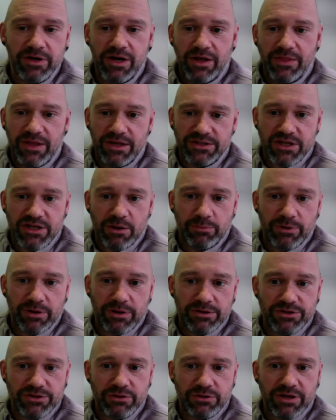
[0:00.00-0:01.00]
The example
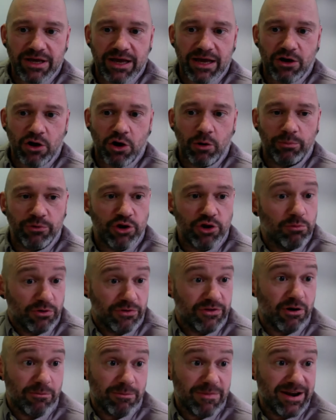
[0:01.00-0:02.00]
is UK Cop Humour, and
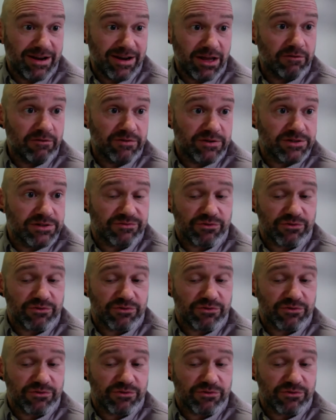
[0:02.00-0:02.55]
there are many others,